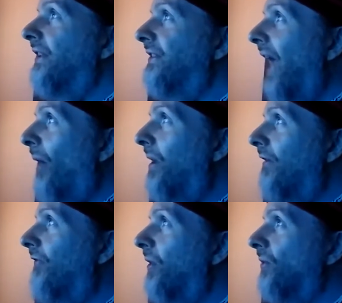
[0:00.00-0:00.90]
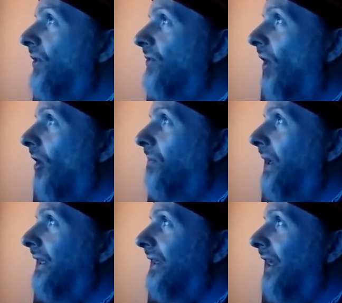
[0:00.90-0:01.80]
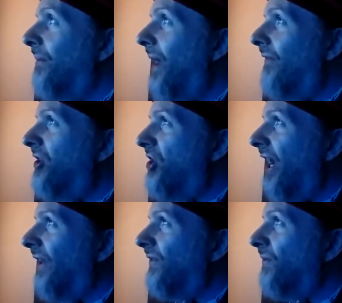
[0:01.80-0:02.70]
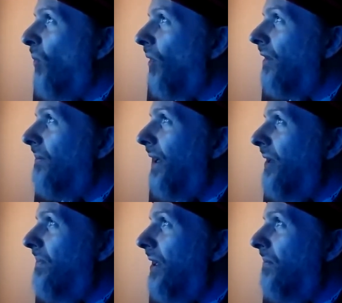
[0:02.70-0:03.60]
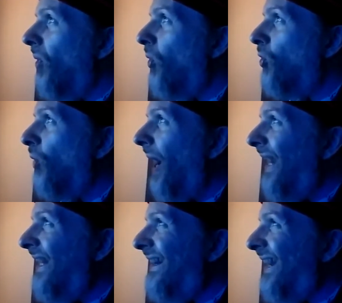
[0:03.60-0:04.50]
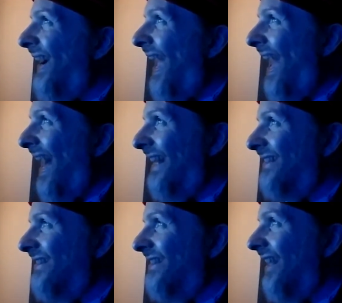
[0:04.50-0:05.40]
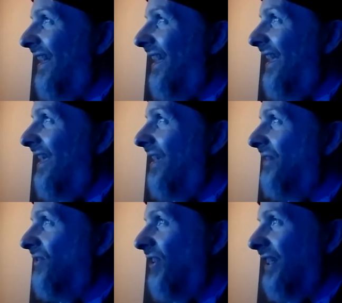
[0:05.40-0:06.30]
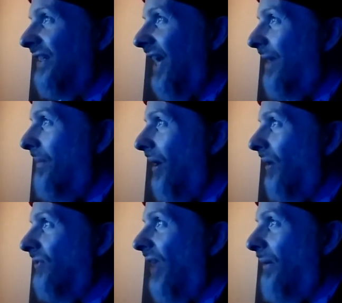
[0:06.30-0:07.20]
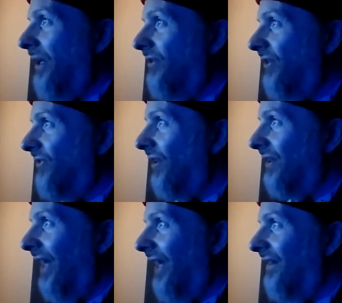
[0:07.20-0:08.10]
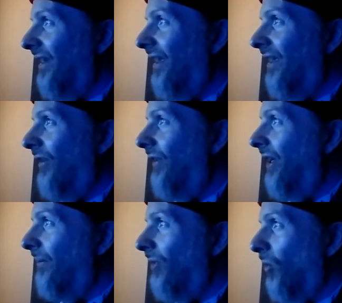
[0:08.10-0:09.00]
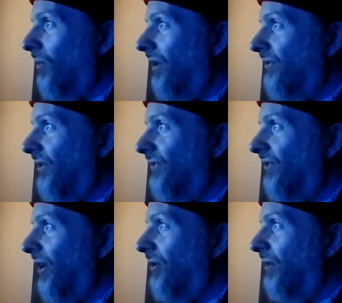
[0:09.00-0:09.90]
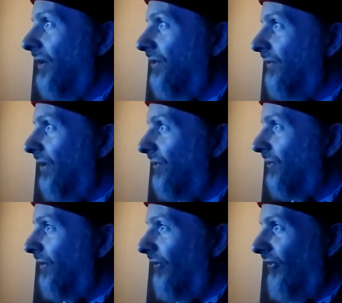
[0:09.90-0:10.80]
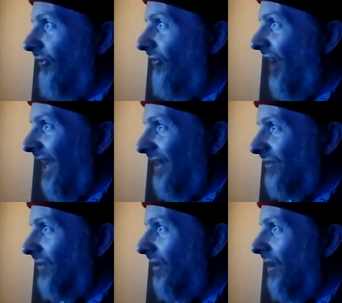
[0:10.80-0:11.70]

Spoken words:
Now he feels his heartbeat, let him have a chance, more than many people crying in their hands. He can see the nightmares, now he sees the light, giving him no reasons, aggressiveness or fight.